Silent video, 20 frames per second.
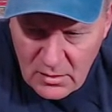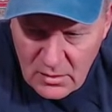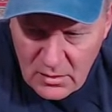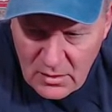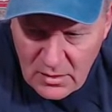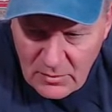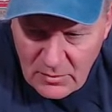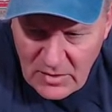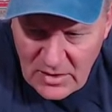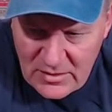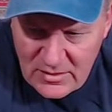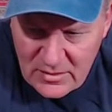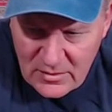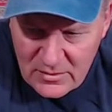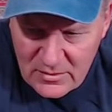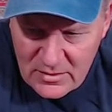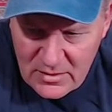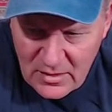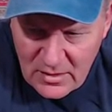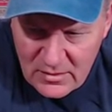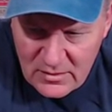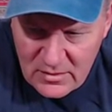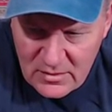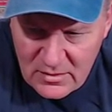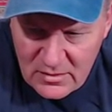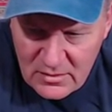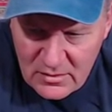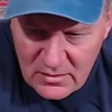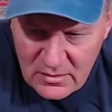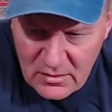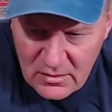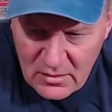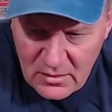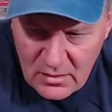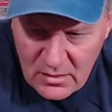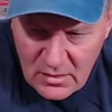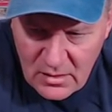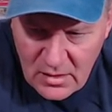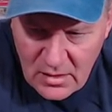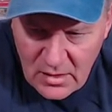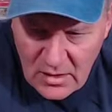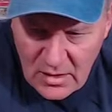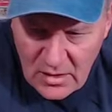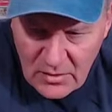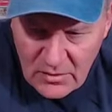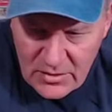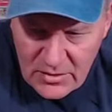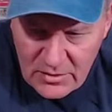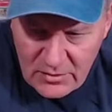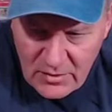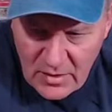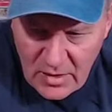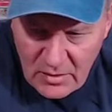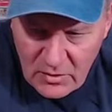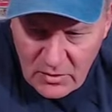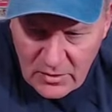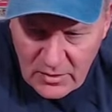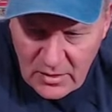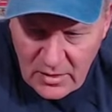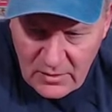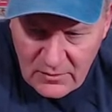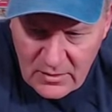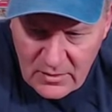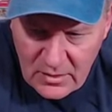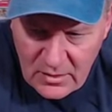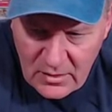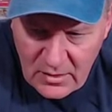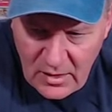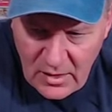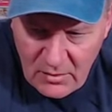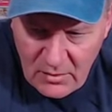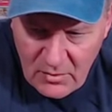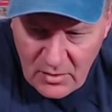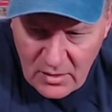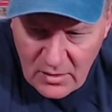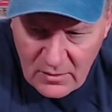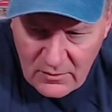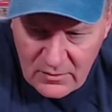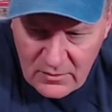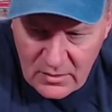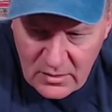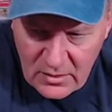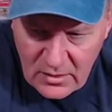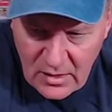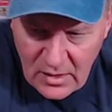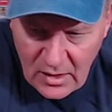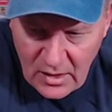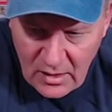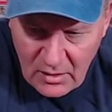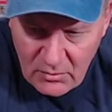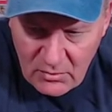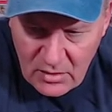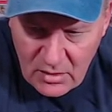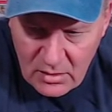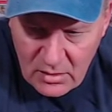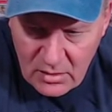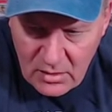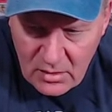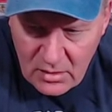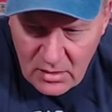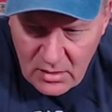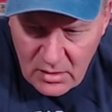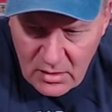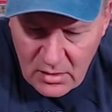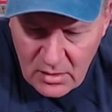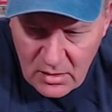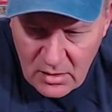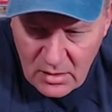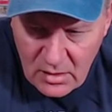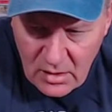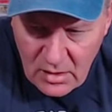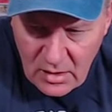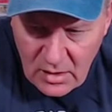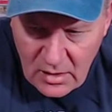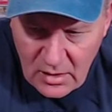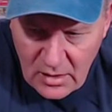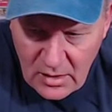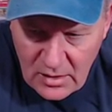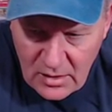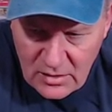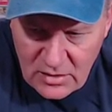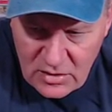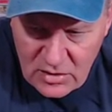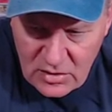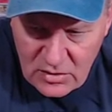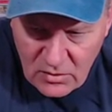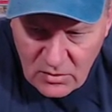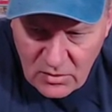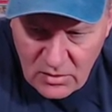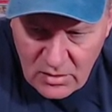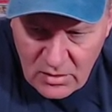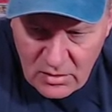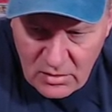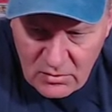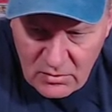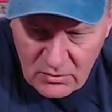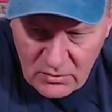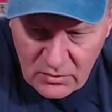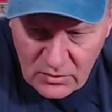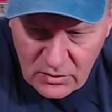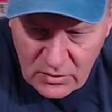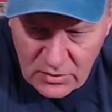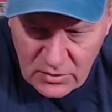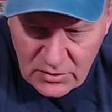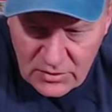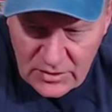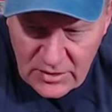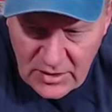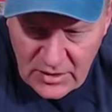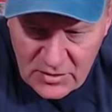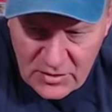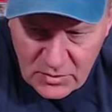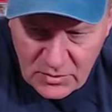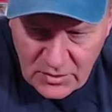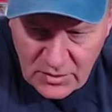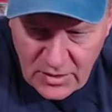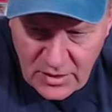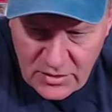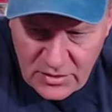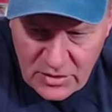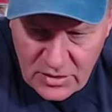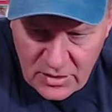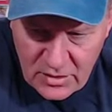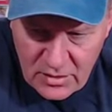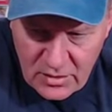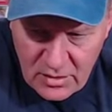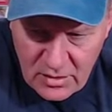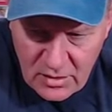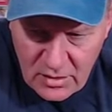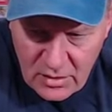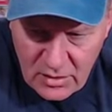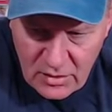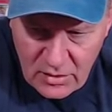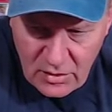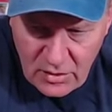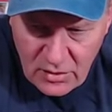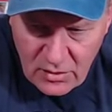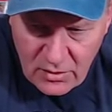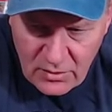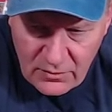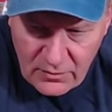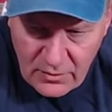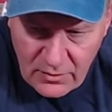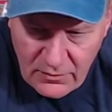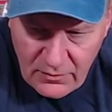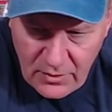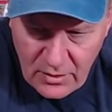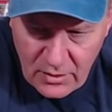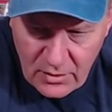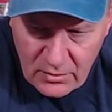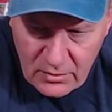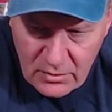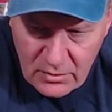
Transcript: That makes no sense. I wish Rob would give the name of the game and a short rules explanation. Your review.